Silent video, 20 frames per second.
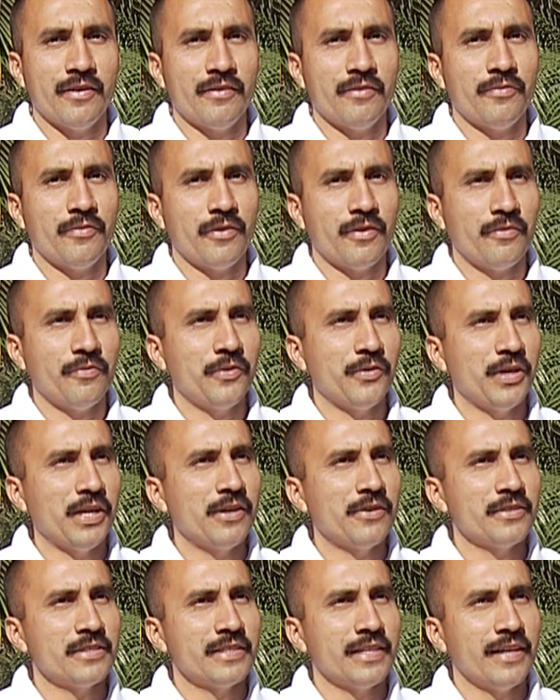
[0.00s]
on for a few
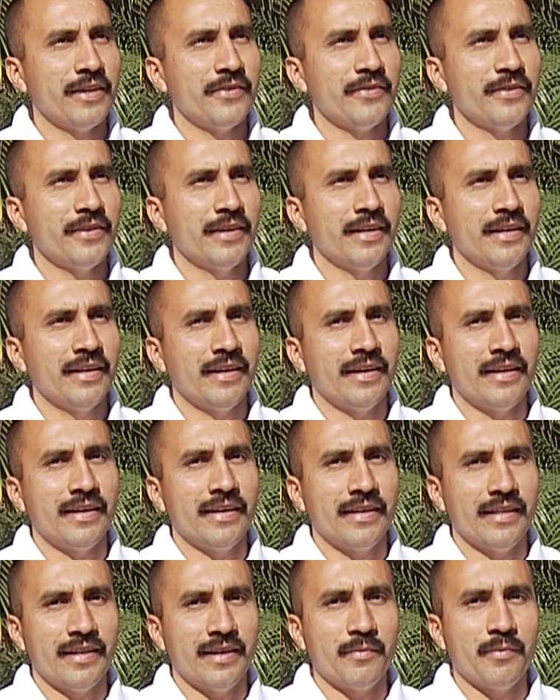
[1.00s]
years now,
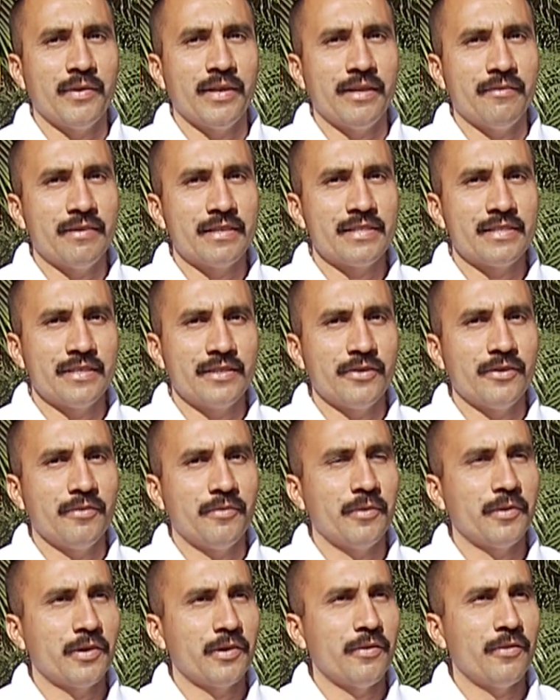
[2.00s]
and I believe it still
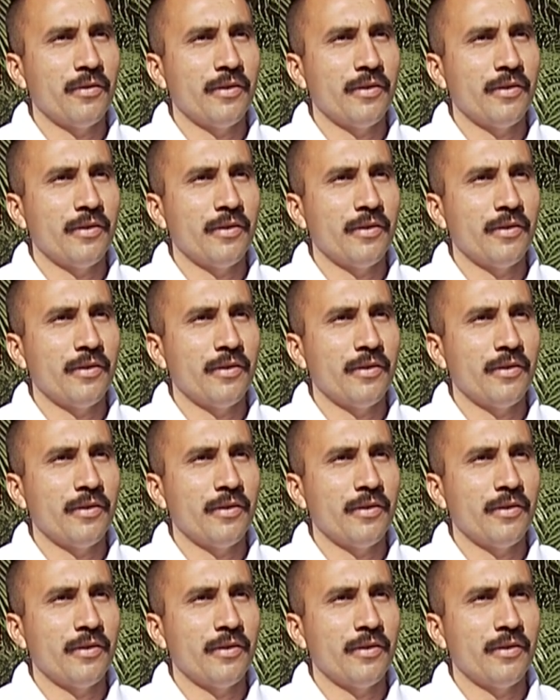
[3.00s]
will go